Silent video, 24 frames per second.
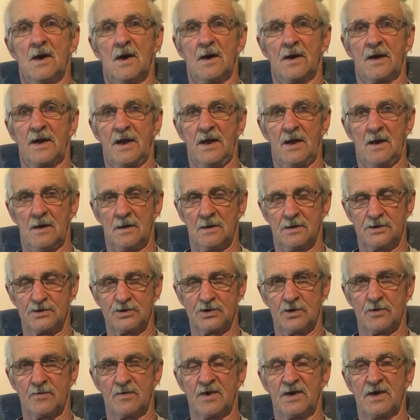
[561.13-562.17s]
a gal in
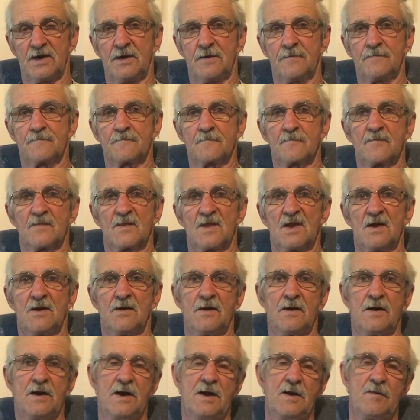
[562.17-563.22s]
Germany,
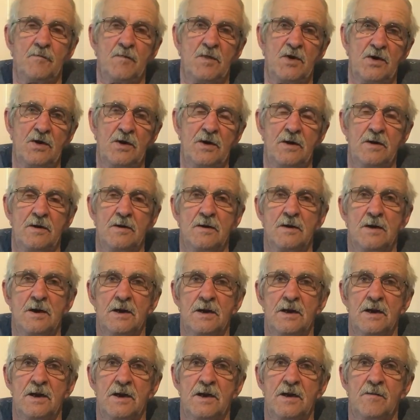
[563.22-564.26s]
and they
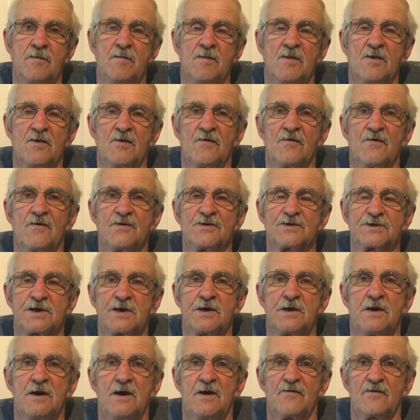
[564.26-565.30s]
named our first
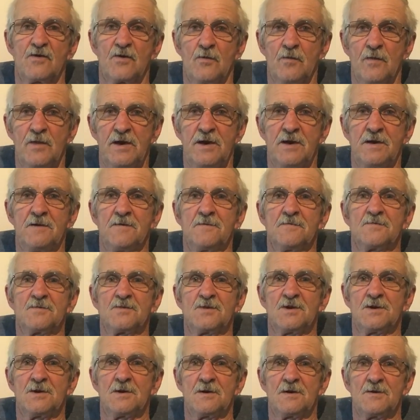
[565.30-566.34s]
kid after me.
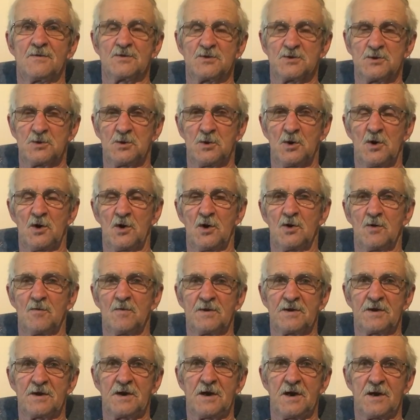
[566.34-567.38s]
It was a daughter,
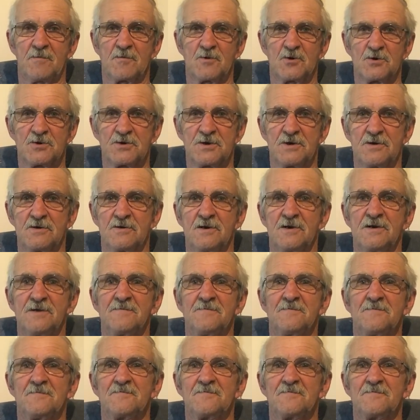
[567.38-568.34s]
but they named her Terry.